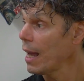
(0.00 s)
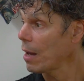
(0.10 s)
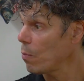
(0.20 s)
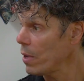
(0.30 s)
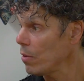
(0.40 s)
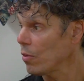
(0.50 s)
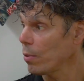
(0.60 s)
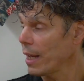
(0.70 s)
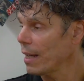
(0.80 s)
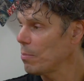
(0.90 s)
And we
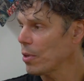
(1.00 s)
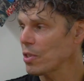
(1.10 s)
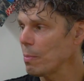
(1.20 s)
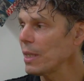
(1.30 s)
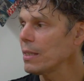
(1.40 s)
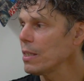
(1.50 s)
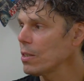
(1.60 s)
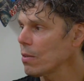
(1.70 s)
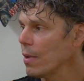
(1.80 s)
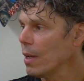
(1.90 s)
thought it had
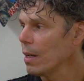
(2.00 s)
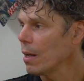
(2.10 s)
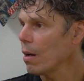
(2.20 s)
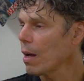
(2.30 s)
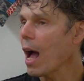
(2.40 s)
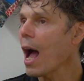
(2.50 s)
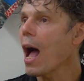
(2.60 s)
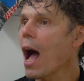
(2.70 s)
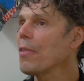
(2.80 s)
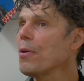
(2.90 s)
possibilities of
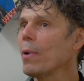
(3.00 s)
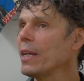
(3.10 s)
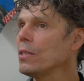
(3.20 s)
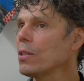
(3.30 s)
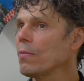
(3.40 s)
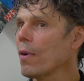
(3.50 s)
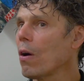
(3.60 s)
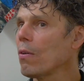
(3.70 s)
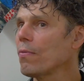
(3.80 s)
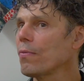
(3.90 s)
other ways of
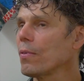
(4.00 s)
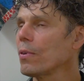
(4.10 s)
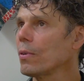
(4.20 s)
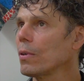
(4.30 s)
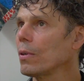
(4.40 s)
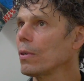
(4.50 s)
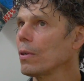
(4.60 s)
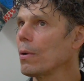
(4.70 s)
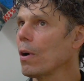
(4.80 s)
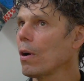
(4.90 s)
of
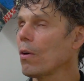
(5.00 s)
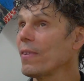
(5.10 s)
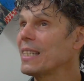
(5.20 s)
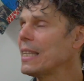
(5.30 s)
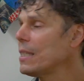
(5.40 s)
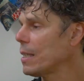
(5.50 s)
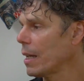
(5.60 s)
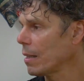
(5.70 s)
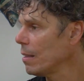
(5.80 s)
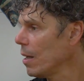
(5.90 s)
of
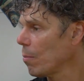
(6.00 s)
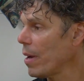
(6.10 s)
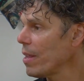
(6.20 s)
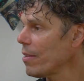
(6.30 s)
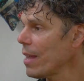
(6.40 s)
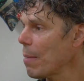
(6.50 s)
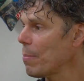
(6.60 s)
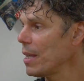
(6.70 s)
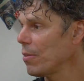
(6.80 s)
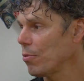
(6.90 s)
existing, whether that
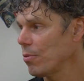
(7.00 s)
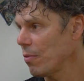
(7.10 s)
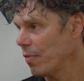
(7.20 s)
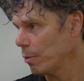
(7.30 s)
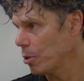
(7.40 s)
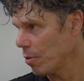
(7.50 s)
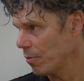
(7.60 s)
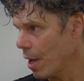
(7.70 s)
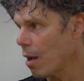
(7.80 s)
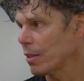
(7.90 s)
be through the filter
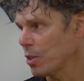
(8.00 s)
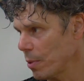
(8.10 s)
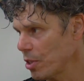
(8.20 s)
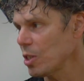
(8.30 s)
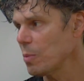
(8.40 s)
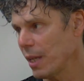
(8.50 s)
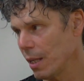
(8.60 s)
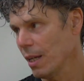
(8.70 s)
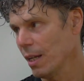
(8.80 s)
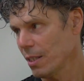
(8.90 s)
of dance, which has mm-hmm,
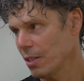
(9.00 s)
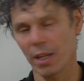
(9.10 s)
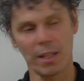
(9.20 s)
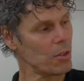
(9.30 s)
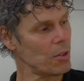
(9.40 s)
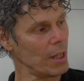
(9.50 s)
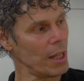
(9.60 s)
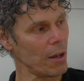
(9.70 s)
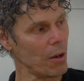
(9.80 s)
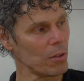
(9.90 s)
been mm-hmm. Cer-
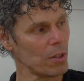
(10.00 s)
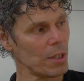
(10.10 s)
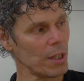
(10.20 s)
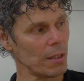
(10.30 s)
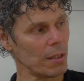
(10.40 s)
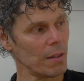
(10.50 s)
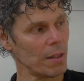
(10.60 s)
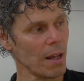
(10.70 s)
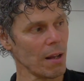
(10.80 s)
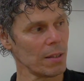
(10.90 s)
certainly a constant, the
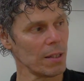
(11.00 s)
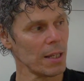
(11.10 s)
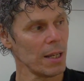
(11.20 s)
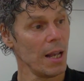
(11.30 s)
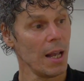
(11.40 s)
dance.